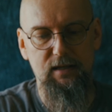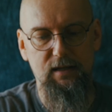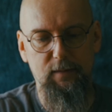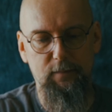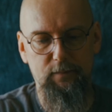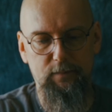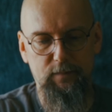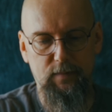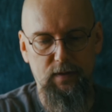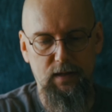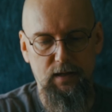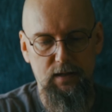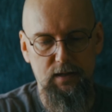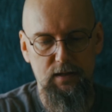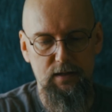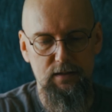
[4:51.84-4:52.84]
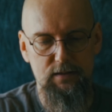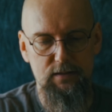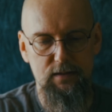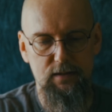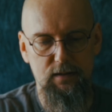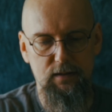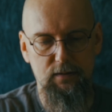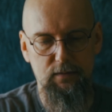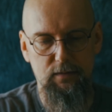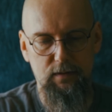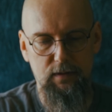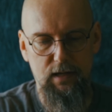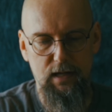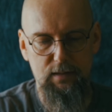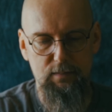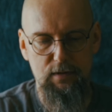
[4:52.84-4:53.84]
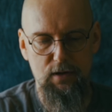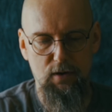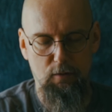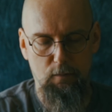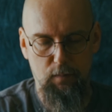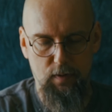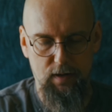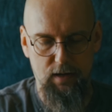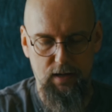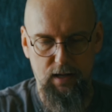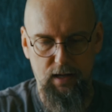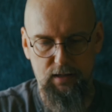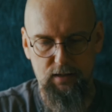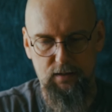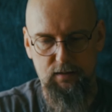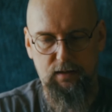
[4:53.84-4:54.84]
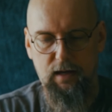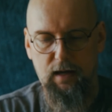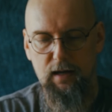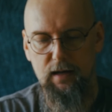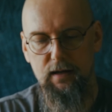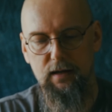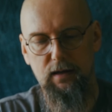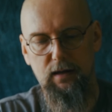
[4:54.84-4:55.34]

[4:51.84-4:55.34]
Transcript: So let me open that. Okay.